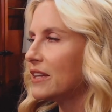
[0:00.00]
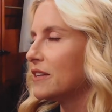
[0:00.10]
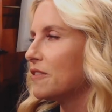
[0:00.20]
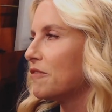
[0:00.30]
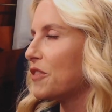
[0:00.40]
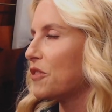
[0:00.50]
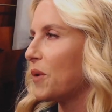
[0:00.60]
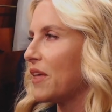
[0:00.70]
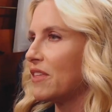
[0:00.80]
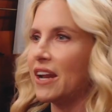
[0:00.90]
It didn't fit the
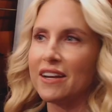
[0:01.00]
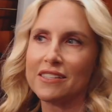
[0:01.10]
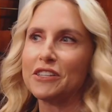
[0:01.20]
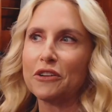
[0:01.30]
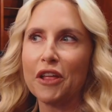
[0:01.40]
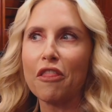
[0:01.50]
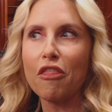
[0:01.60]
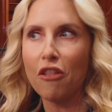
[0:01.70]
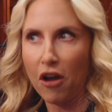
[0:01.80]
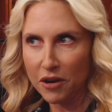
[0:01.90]
way that I necessarily
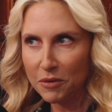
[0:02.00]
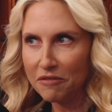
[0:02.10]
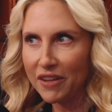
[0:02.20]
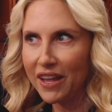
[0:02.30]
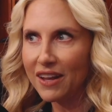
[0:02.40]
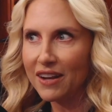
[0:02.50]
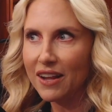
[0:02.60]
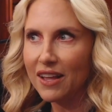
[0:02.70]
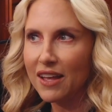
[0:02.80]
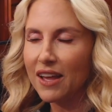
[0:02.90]
thought it would fit.
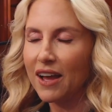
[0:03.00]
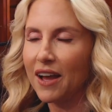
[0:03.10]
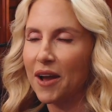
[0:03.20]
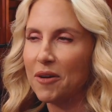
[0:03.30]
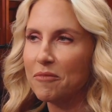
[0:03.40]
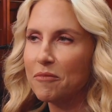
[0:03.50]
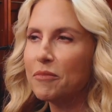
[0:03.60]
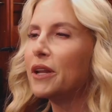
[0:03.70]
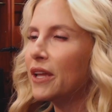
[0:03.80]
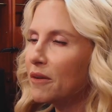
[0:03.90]
Yeah.
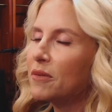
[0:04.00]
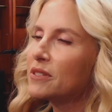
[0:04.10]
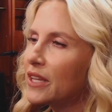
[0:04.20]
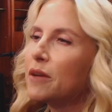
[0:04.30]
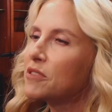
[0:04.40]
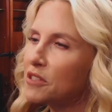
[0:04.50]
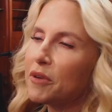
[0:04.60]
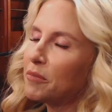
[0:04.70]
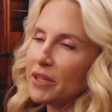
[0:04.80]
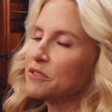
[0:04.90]
But it was the
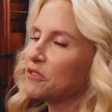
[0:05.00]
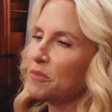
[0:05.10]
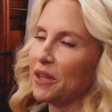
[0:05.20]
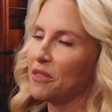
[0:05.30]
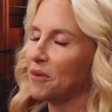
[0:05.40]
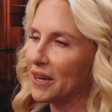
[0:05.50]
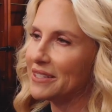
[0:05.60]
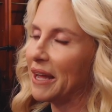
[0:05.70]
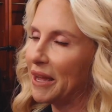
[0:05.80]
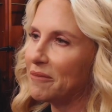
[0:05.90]
right place for me at the right
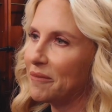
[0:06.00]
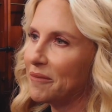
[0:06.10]
time.